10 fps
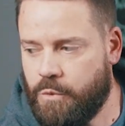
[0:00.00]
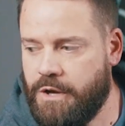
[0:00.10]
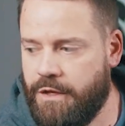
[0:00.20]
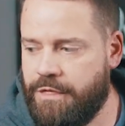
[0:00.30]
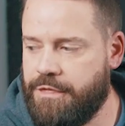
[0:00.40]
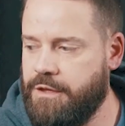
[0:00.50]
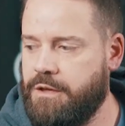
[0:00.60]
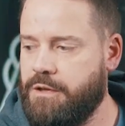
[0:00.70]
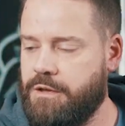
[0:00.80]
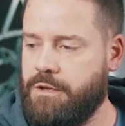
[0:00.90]
with
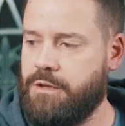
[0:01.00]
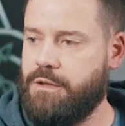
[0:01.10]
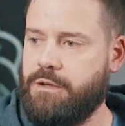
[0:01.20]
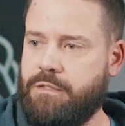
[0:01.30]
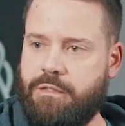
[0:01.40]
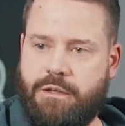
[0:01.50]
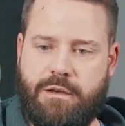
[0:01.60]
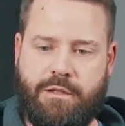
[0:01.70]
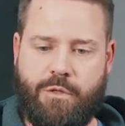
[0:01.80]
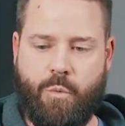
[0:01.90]

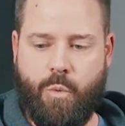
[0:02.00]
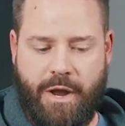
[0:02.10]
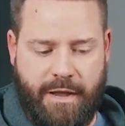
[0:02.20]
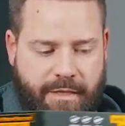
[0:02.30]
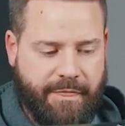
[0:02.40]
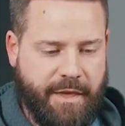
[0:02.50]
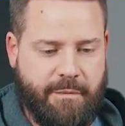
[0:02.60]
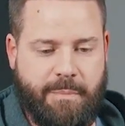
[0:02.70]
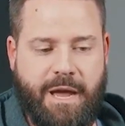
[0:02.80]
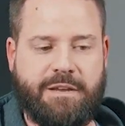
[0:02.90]
the way that
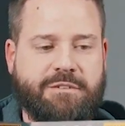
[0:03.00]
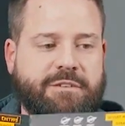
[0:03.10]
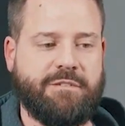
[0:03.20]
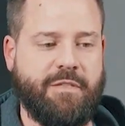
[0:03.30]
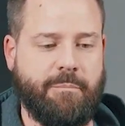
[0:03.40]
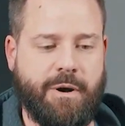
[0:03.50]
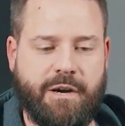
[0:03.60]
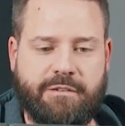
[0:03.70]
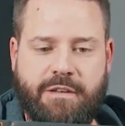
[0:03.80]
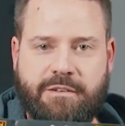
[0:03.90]
they package this in the
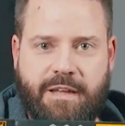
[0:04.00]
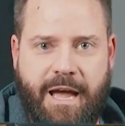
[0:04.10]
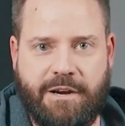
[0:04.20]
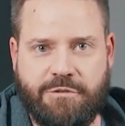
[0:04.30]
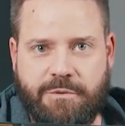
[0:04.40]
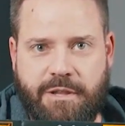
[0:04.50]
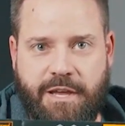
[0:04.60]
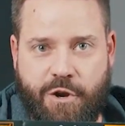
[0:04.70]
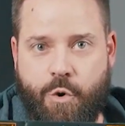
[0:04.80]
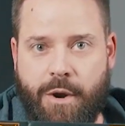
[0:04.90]
box is actually
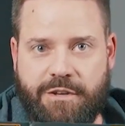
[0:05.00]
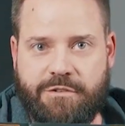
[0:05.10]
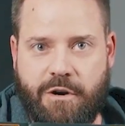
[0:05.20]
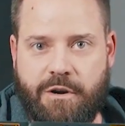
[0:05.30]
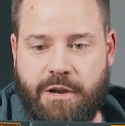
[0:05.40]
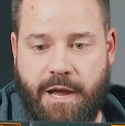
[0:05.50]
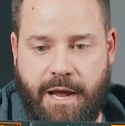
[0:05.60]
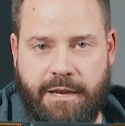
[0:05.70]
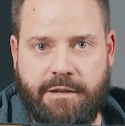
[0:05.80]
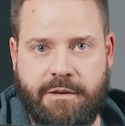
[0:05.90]
like a quick start
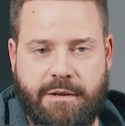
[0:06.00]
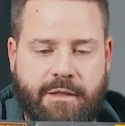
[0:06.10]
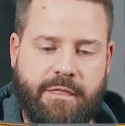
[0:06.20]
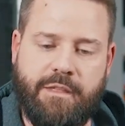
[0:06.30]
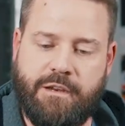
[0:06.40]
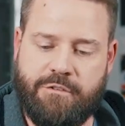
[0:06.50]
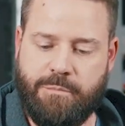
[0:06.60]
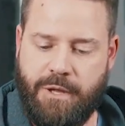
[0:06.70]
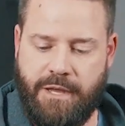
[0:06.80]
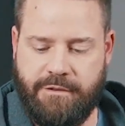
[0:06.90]
guide that
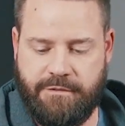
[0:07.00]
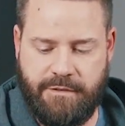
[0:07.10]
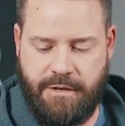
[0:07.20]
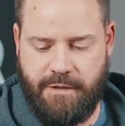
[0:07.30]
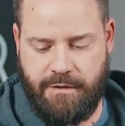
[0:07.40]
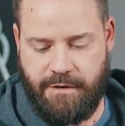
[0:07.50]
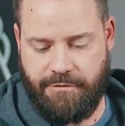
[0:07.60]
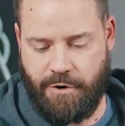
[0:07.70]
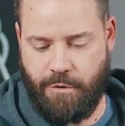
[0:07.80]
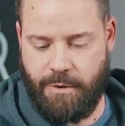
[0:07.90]
explains the
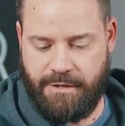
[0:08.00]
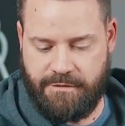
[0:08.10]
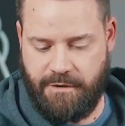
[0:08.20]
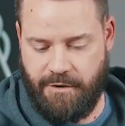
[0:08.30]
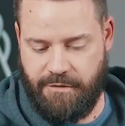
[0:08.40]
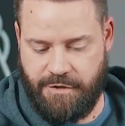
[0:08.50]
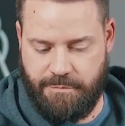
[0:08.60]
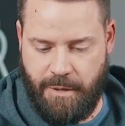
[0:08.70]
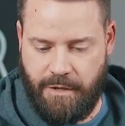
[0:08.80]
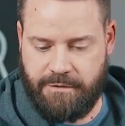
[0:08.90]
different grits of
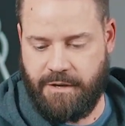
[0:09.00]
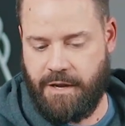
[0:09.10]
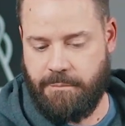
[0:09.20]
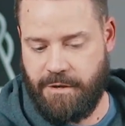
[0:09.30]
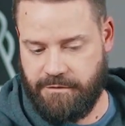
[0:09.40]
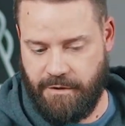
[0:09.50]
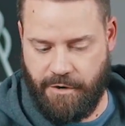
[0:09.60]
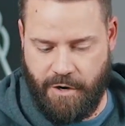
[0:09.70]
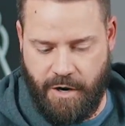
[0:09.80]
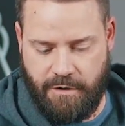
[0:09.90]
each belt, kind of based on
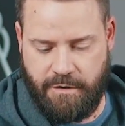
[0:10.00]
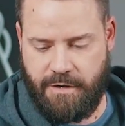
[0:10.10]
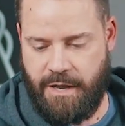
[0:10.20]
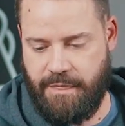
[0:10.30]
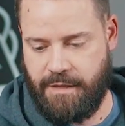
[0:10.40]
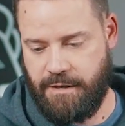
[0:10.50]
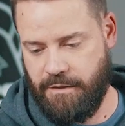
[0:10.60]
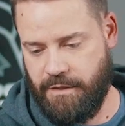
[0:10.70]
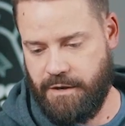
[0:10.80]
their color and